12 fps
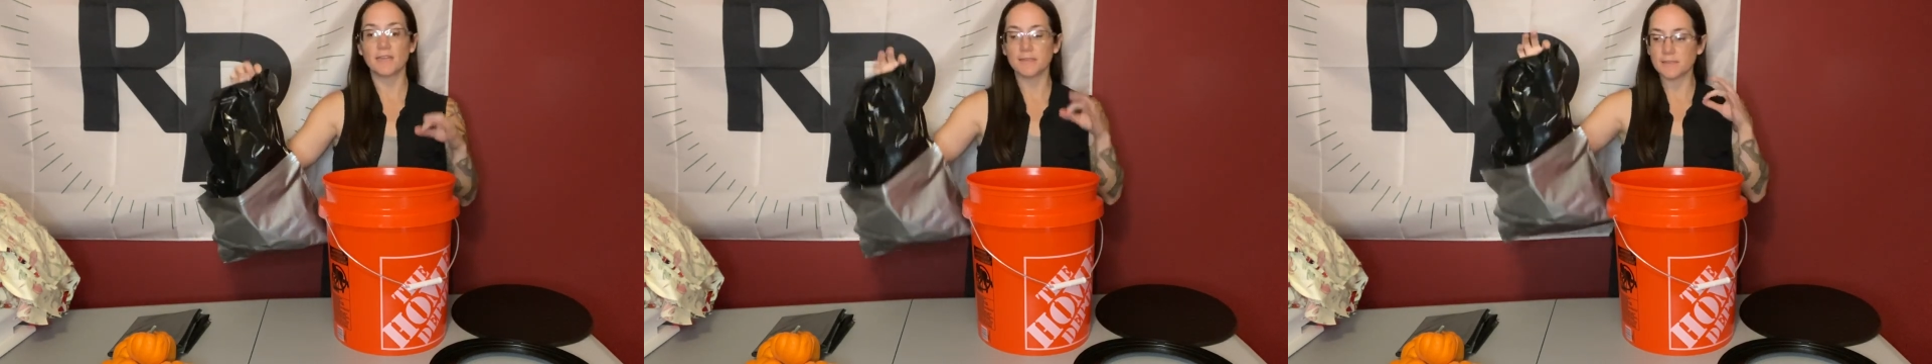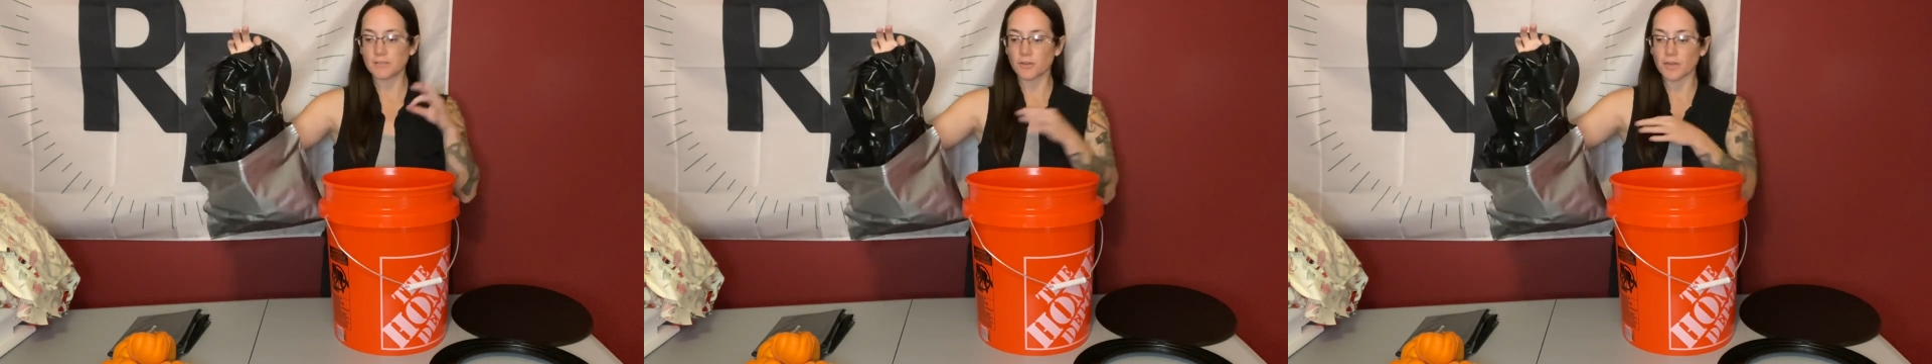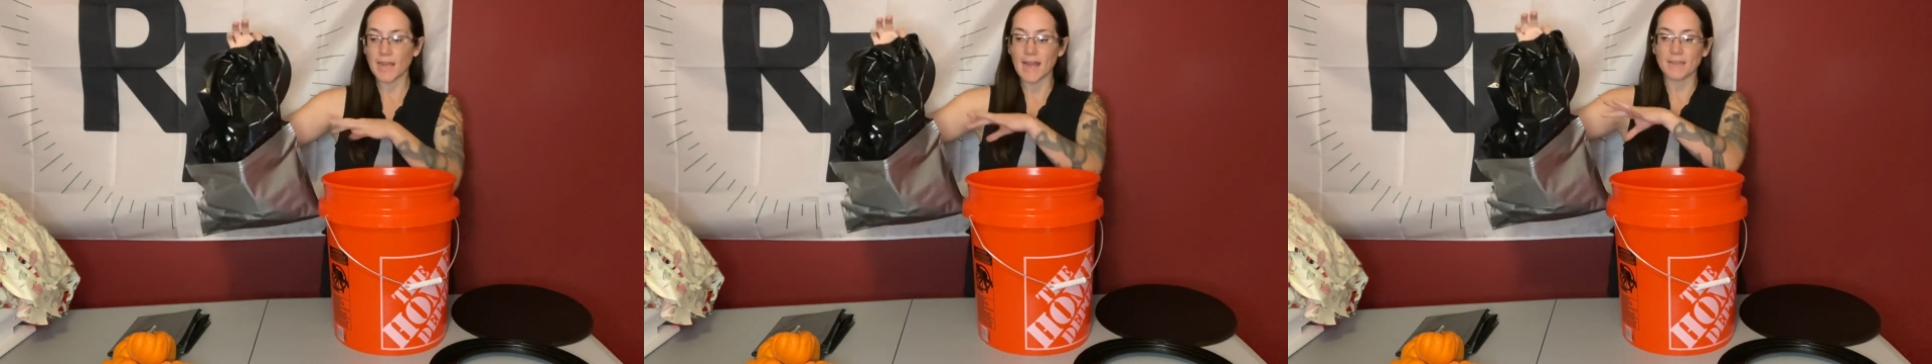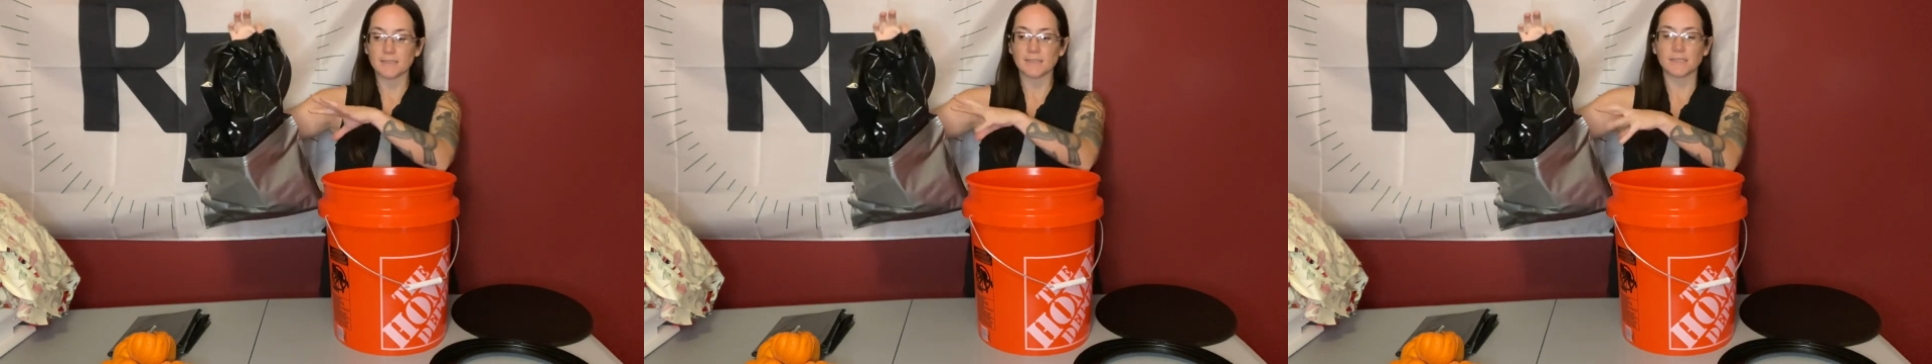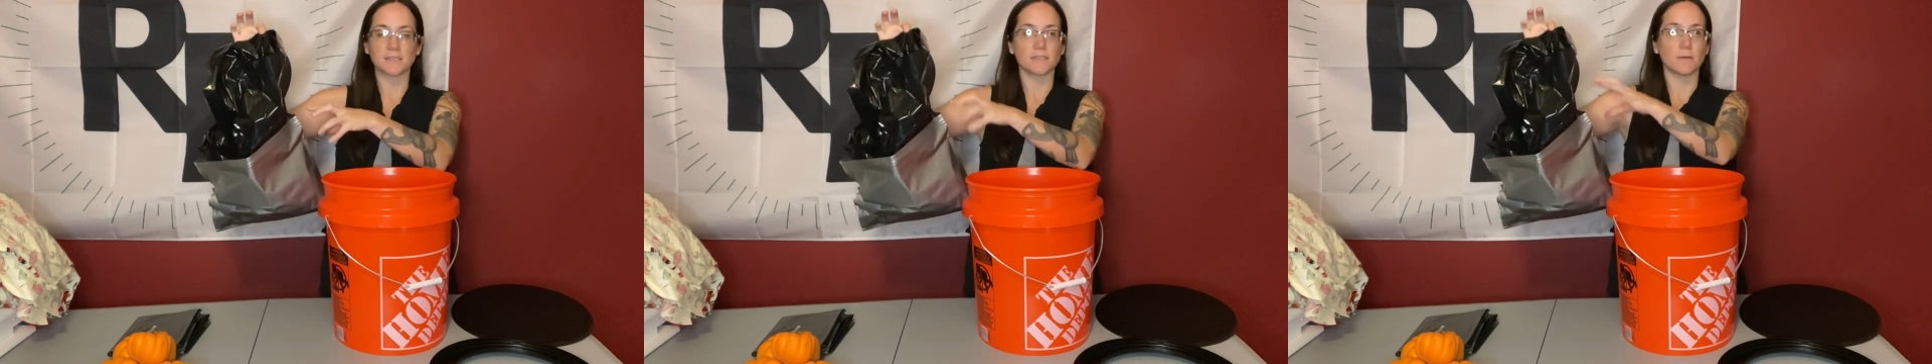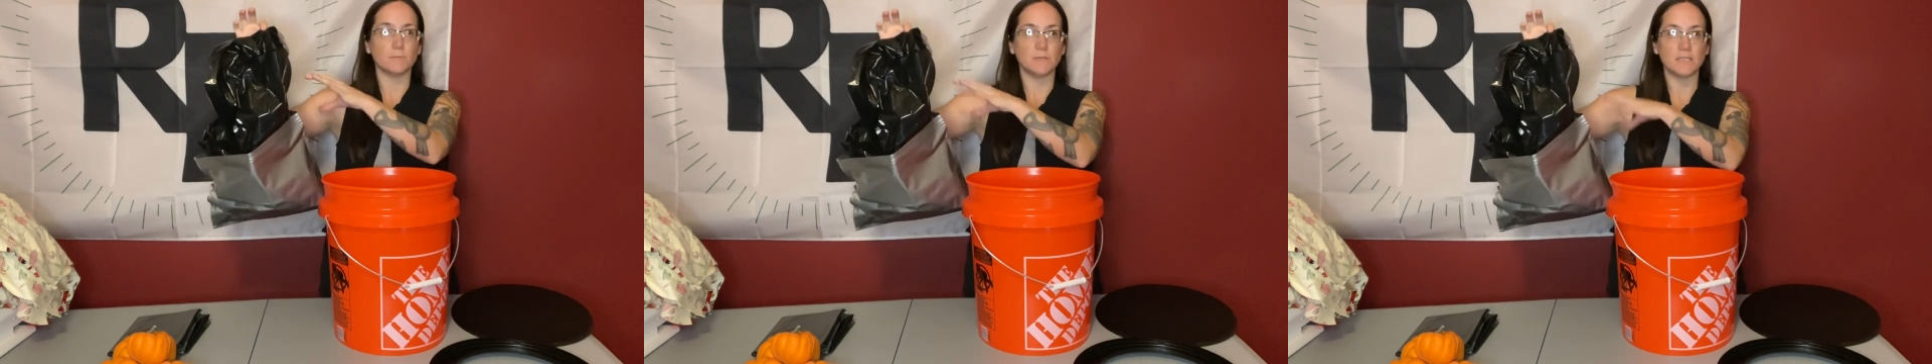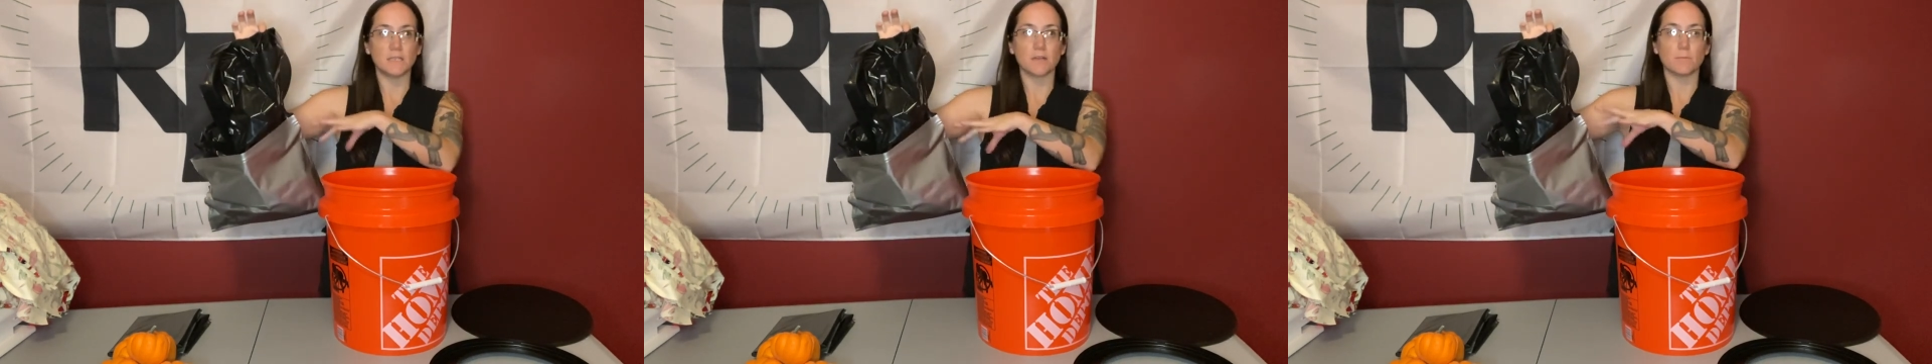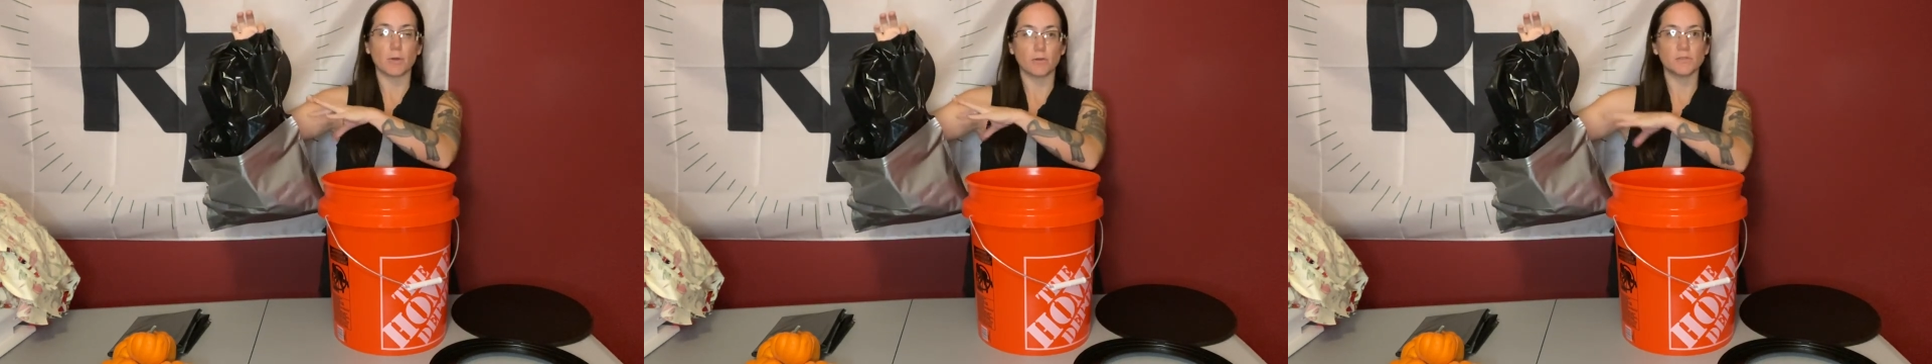and this already has like some
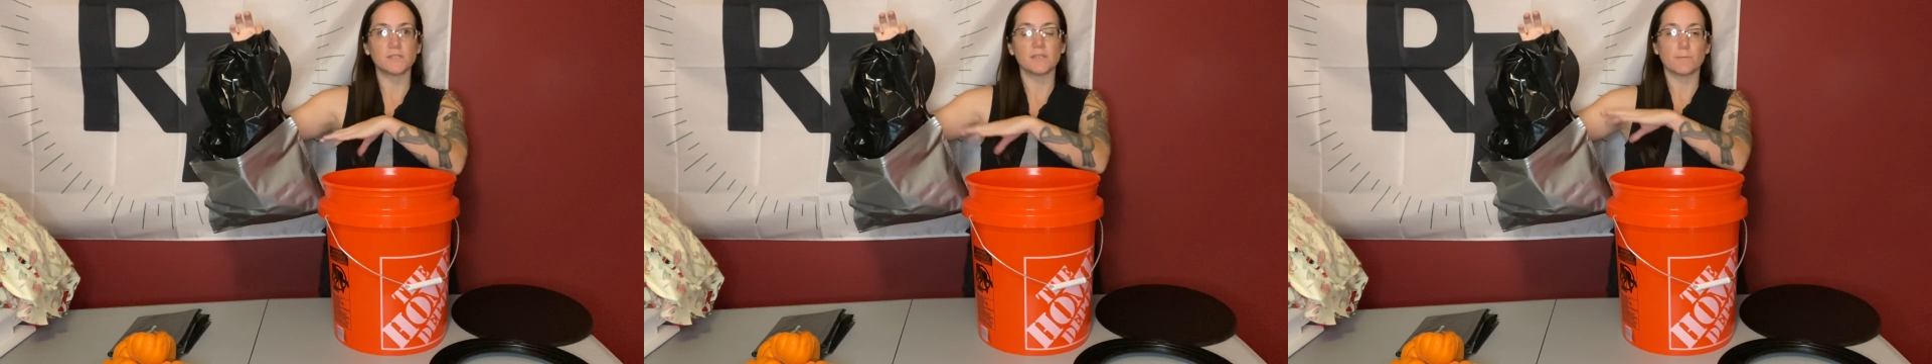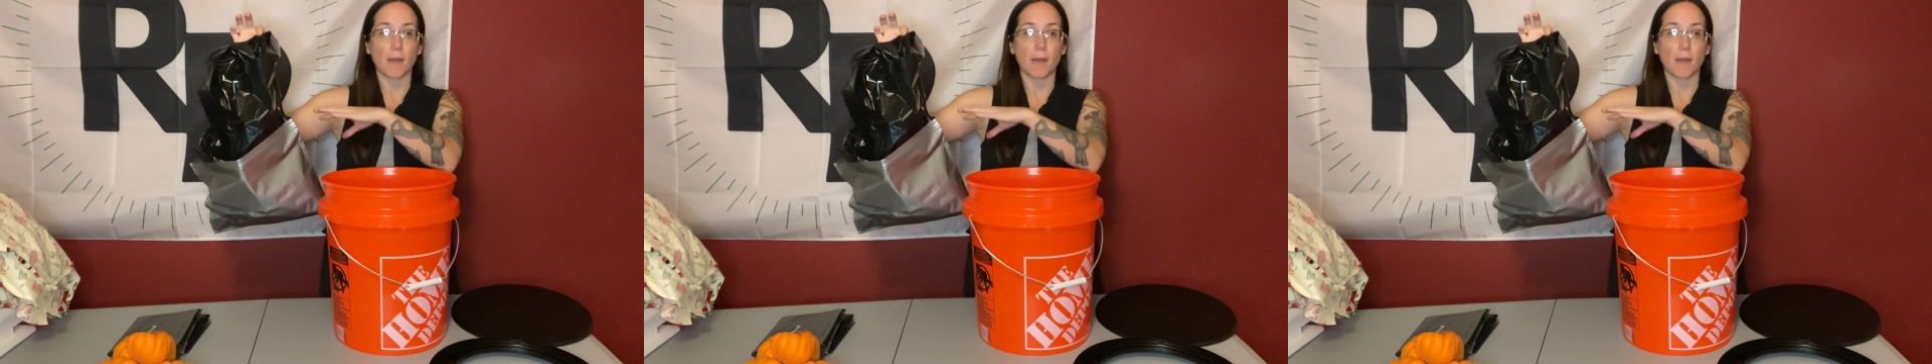decomposing